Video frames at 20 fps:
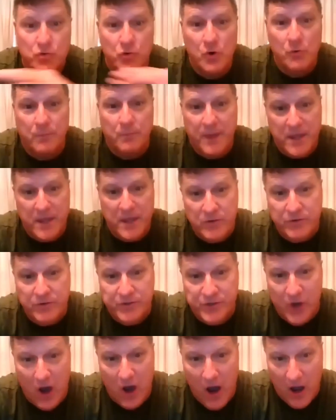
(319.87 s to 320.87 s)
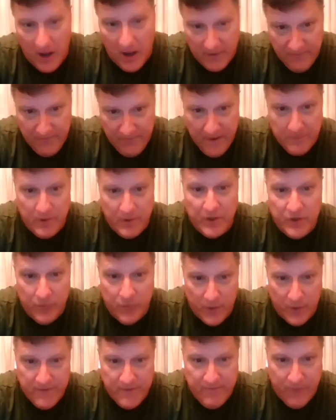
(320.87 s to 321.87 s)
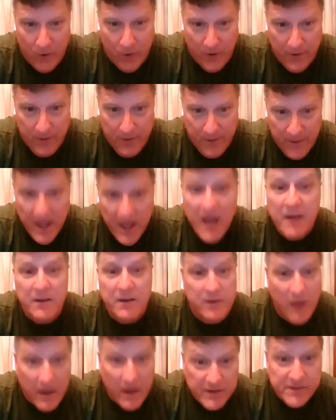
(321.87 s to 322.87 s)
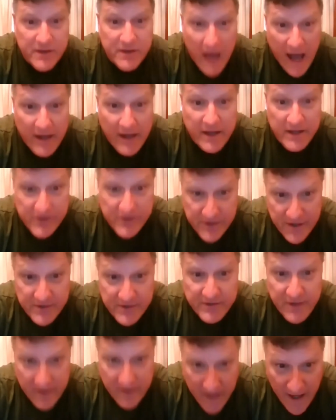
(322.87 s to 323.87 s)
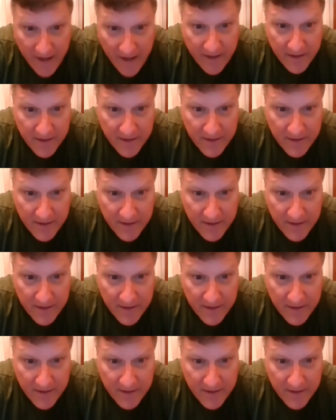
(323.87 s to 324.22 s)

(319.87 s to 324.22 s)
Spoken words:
group that you saw on February 24th does not exist today.